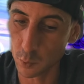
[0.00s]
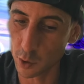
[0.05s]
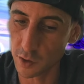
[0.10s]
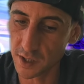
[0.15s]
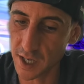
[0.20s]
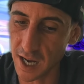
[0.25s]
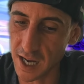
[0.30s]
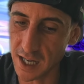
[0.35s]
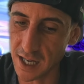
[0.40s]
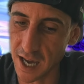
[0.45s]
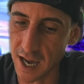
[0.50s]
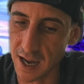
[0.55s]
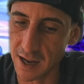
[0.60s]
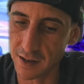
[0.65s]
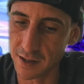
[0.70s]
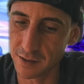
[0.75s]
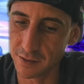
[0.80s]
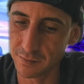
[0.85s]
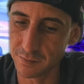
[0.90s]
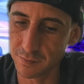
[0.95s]
We'll take it.
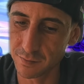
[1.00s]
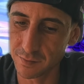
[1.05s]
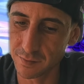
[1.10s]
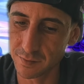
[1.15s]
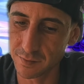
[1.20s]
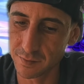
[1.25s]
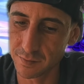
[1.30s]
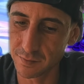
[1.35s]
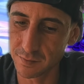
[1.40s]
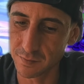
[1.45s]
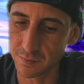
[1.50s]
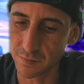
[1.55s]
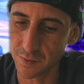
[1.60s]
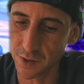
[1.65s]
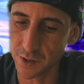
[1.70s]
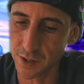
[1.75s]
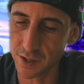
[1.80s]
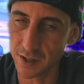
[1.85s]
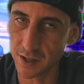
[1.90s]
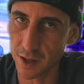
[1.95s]

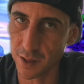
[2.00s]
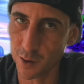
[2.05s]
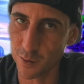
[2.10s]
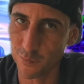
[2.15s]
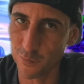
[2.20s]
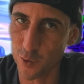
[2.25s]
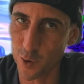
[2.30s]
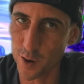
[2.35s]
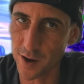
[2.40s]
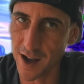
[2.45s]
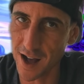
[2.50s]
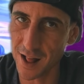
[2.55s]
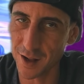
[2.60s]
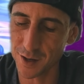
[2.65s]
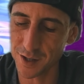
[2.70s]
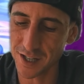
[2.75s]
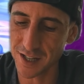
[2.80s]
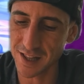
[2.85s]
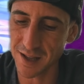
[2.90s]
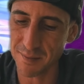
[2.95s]
Another
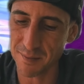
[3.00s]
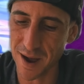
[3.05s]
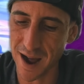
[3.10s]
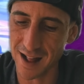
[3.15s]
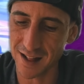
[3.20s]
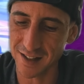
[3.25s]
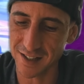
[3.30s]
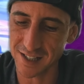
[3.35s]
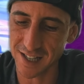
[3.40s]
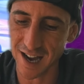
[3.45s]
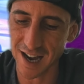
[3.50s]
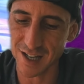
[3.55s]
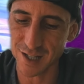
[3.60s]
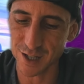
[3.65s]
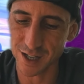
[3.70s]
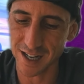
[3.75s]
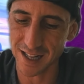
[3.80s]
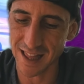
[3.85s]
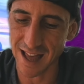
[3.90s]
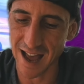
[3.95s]
$4 in the balance.
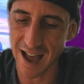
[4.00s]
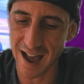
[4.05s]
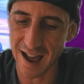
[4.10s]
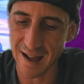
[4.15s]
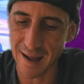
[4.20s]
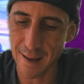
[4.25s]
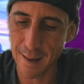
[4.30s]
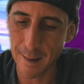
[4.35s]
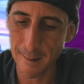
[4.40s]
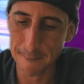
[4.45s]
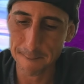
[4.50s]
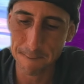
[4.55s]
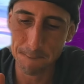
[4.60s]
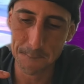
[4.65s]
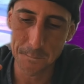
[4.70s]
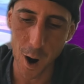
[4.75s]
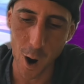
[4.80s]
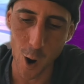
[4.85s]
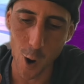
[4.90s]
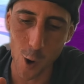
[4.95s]
Guys, look at that.
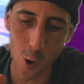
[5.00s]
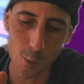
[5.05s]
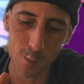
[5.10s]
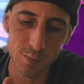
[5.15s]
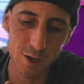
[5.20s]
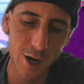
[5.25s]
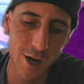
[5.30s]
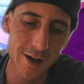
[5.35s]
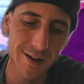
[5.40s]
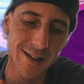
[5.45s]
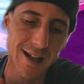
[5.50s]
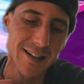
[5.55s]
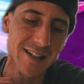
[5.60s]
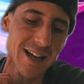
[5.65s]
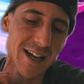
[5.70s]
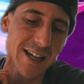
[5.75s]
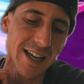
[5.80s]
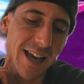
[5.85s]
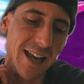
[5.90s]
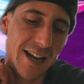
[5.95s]
Boom, dude.
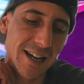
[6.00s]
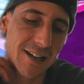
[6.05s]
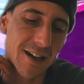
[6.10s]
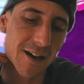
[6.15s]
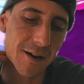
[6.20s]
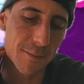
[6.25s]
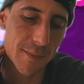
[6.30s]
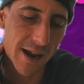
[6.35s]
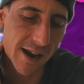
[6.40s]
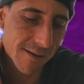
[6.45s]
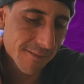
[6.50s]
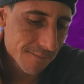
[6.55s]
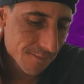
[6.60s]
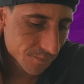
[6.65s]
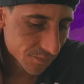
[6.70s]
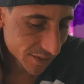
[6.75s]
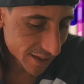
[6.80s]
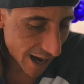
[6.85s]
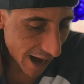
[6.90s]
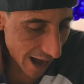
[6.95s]
That's how you get it done, man.
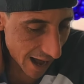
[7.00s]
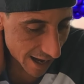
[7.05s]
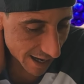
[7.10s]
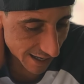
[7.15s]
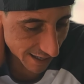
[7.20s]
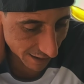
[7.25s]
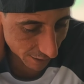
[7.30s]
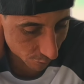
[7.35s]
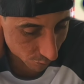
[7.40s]
That